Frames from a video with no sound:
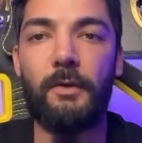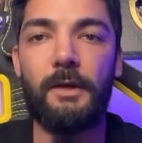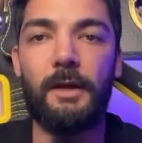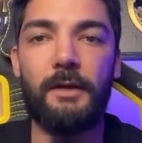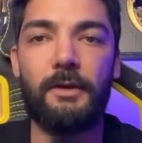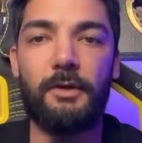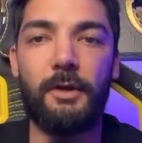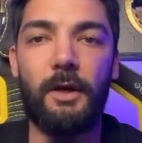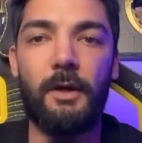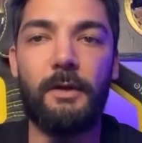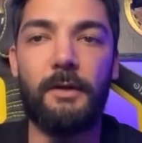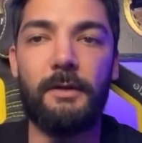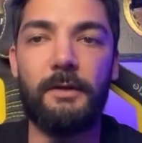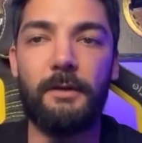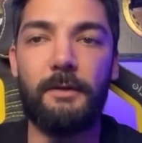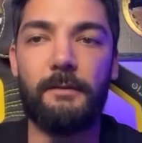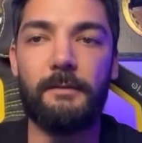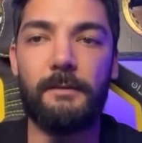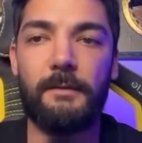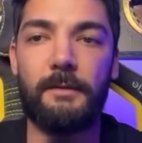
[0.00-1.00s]
their
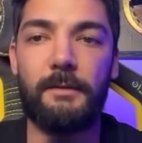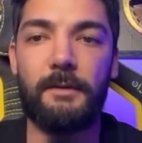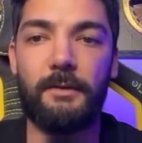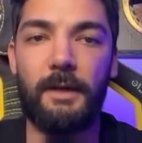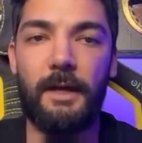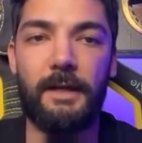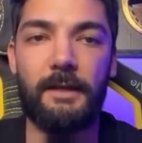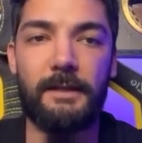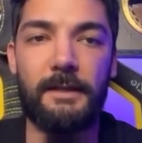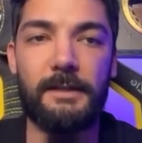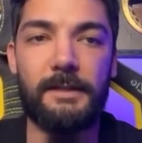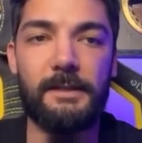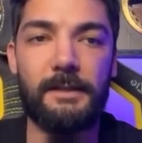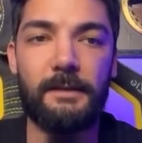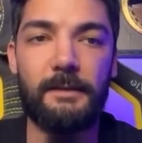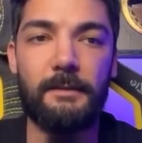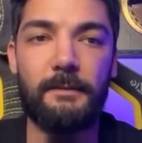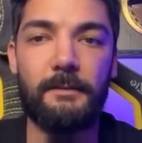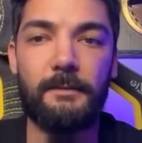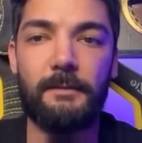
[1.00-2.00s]
charts.
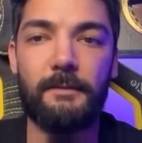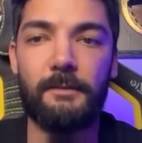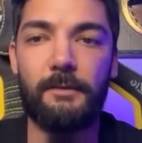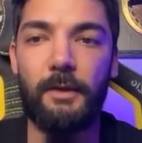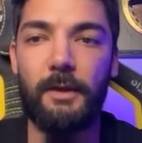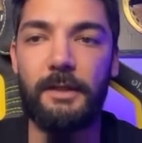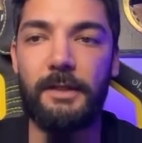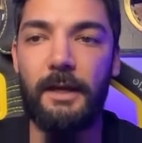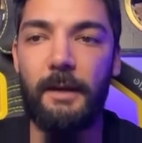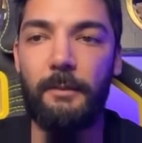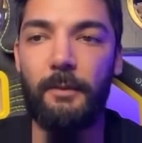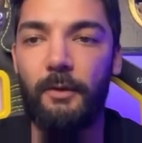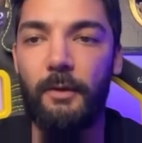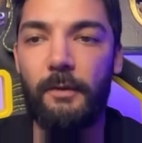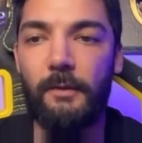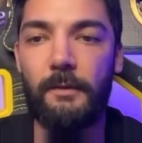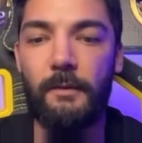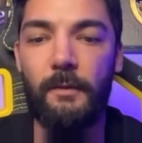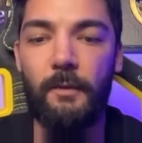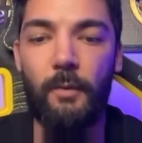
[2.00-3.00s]
Friends, for
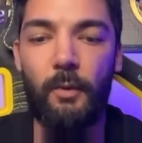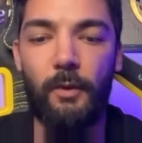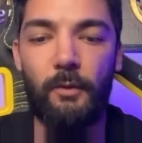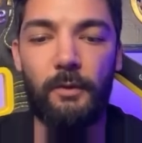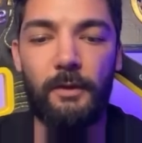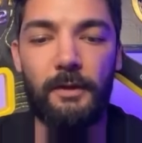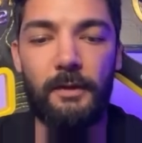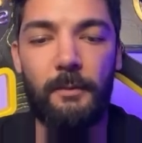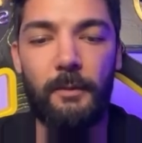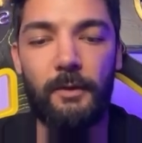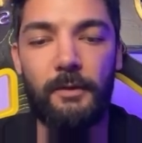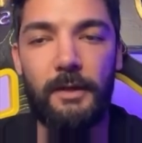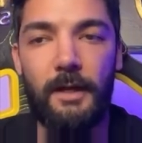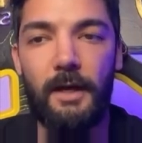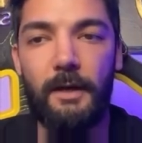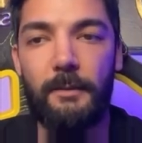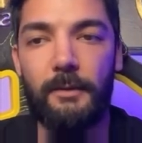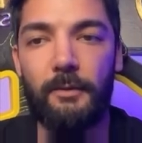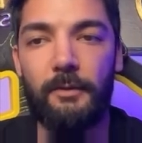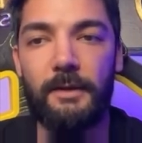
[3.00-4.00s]
example, what was the most
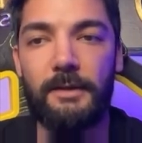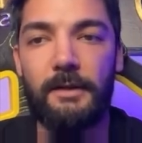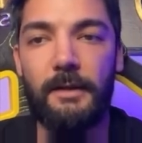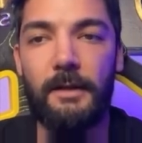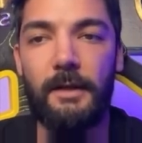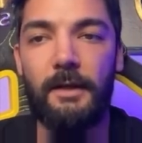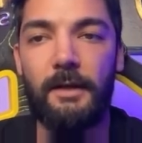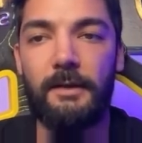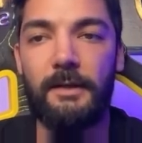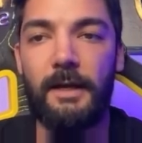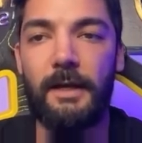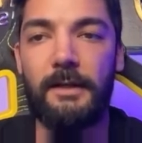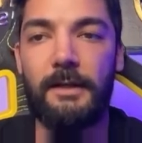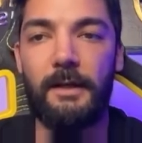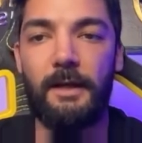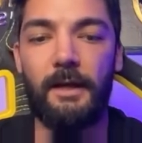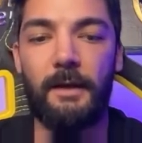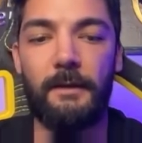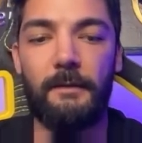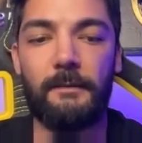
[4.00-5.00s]
hyped recently on
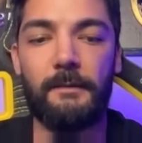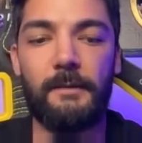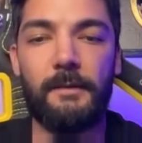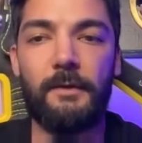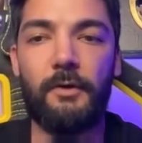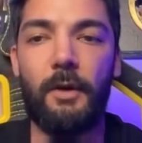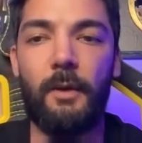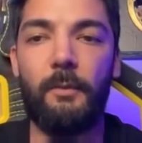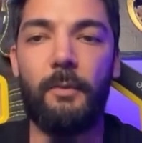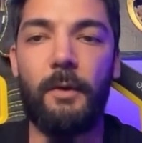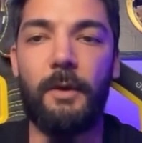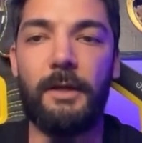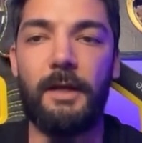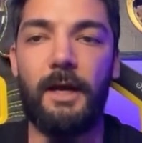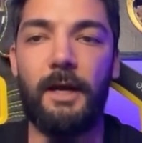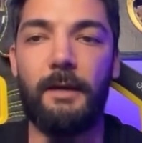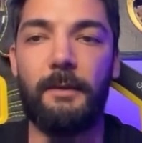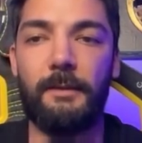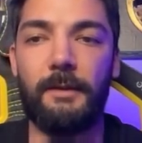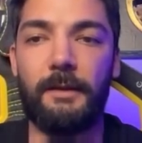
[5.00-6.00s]
DexCline? Trump was
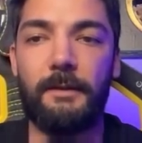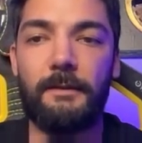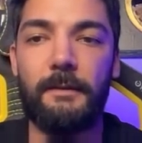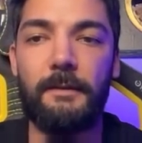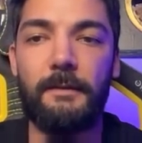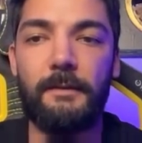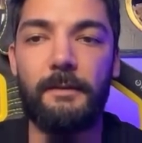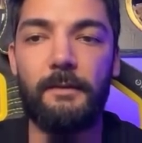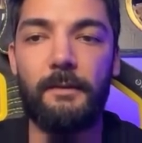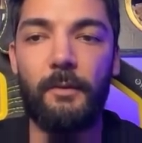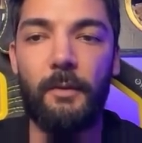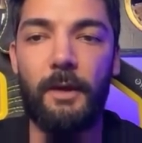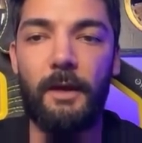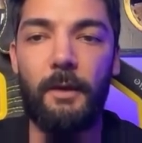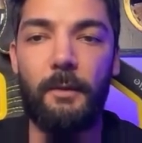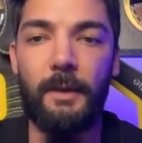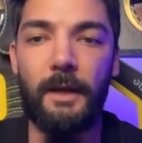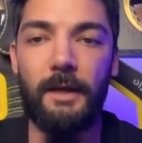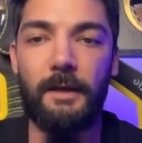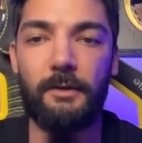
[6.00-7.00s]
hyped. We
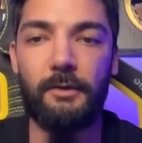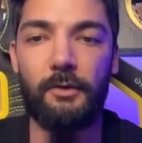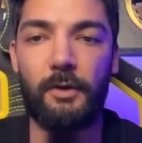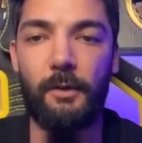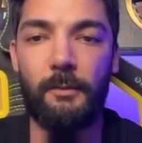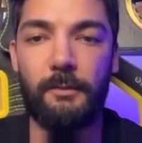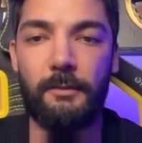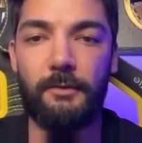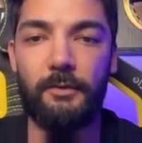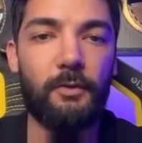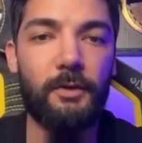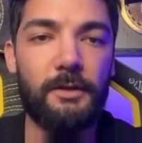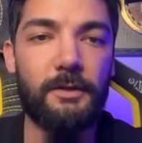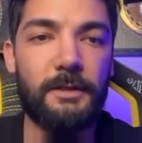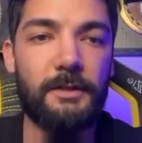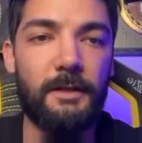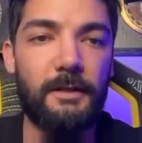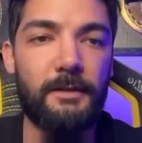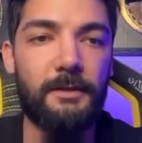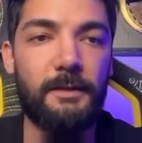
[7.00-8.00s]
are buying Trump, for
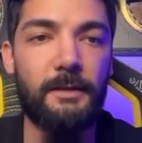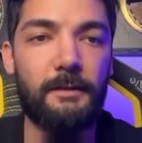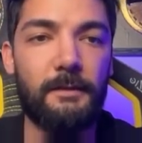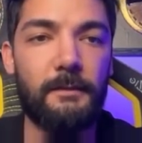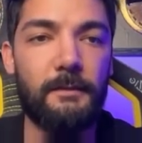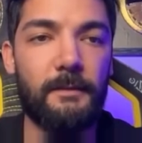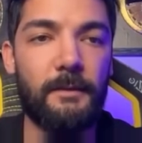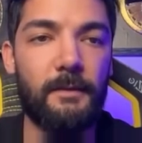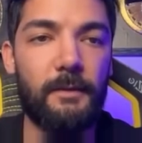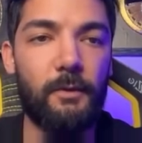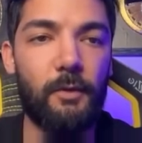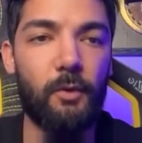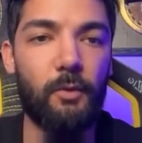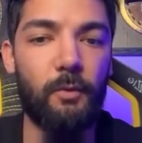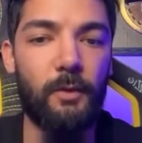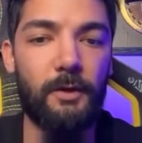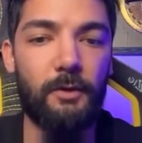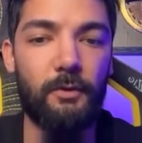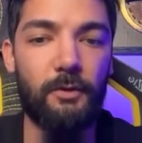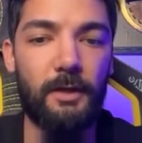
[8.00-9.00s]
instance. Look,
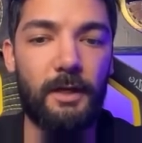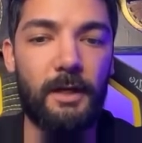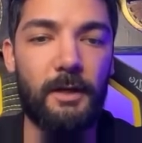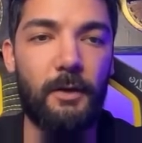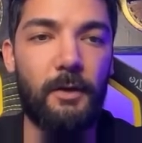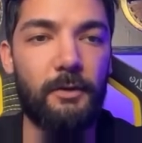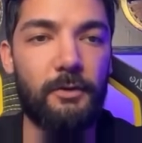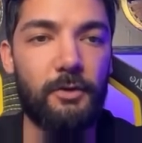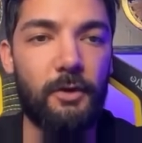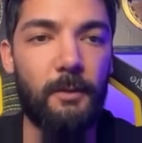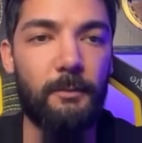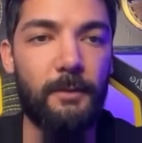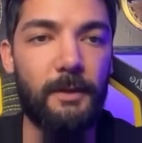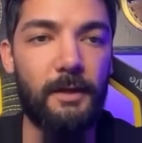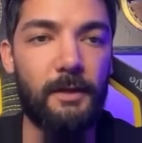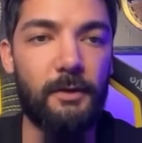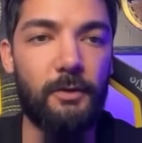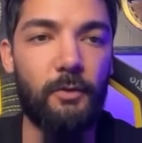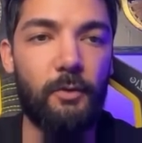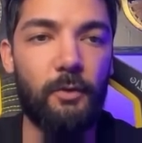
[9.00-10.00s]
when you click on Trump
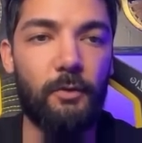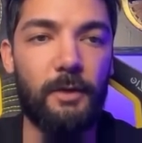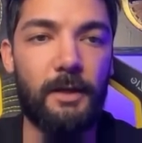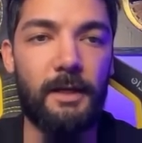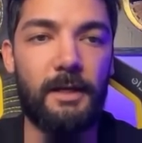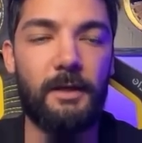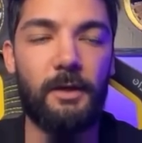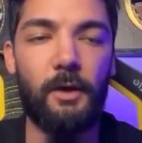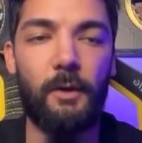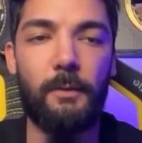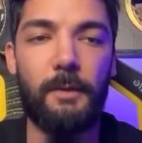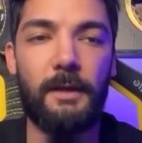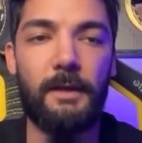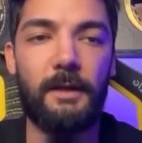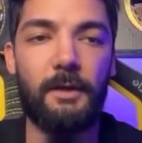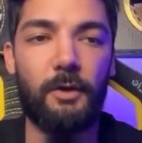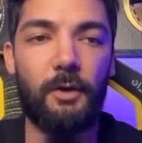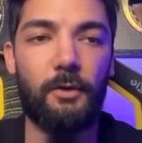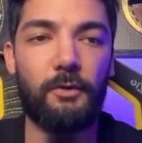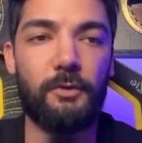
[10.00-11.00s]
here, you already copy
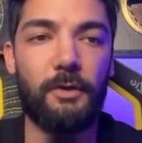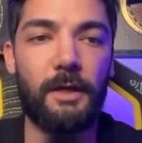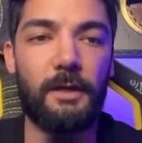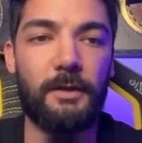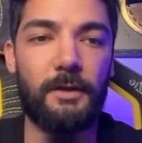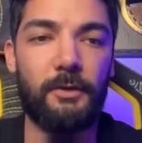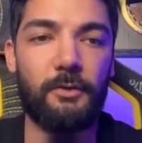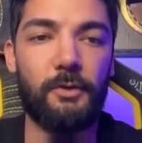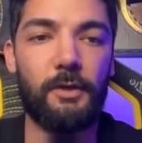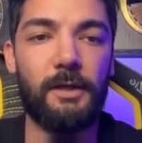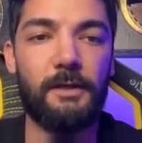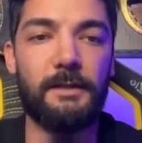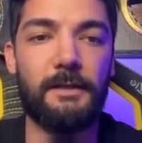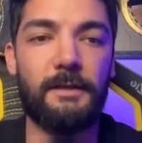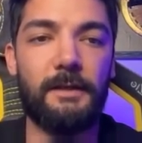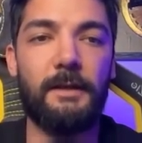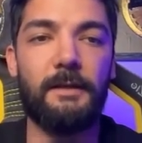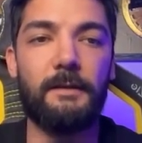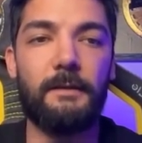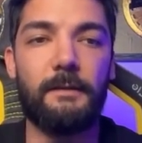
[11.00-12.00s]
the contract
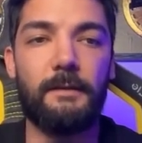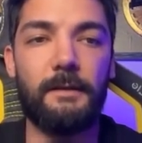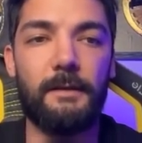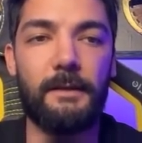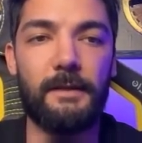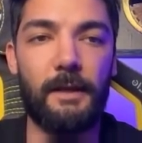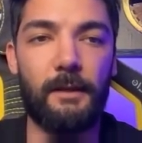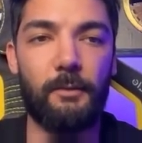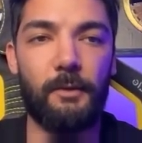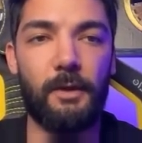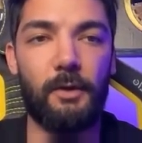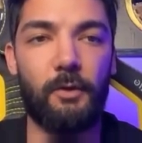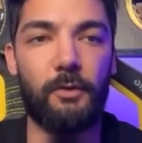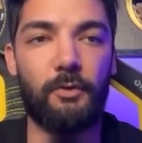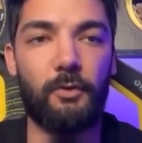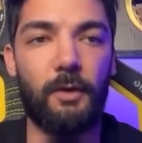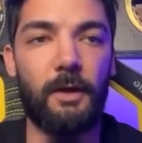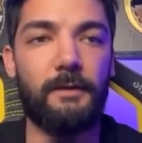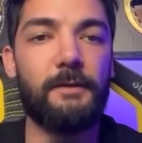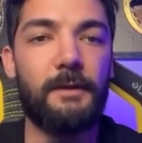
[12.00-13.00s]
address. Then we go
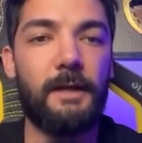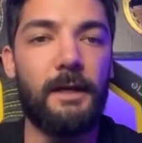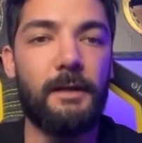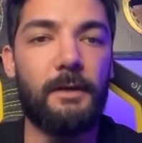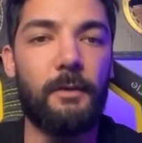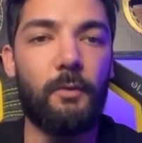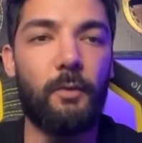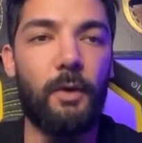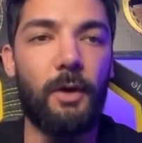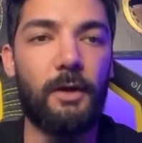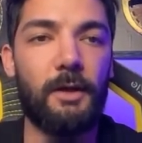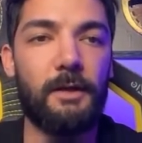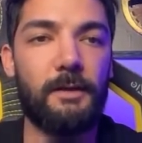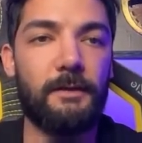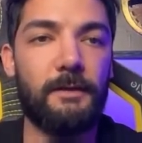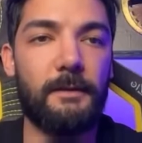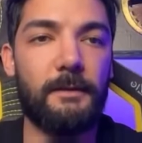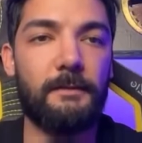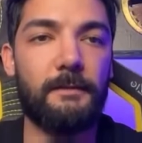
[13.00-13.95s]
to our Phantom wallet.